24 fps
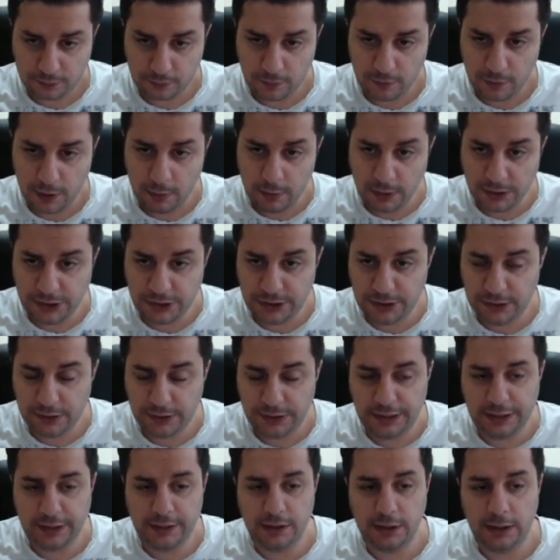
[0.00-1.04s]
but you do
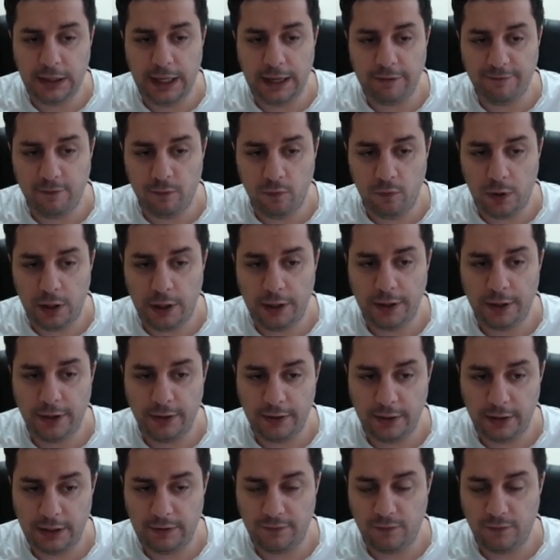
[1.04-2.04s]
need the level 1. The level